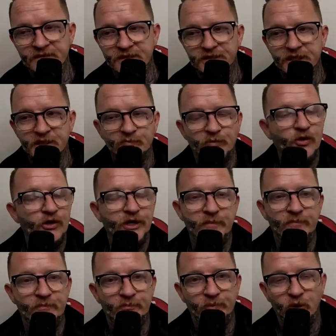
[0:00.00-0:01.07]
Just put
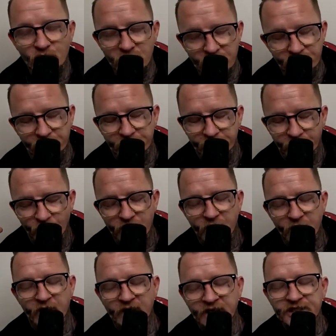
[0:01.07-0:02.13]
your
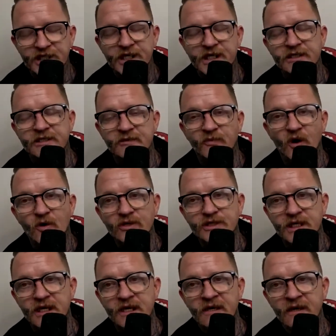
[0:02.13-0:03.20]
energy into
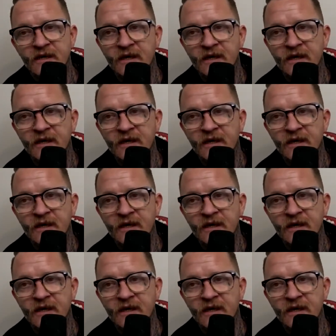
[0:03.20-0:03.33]
boxing."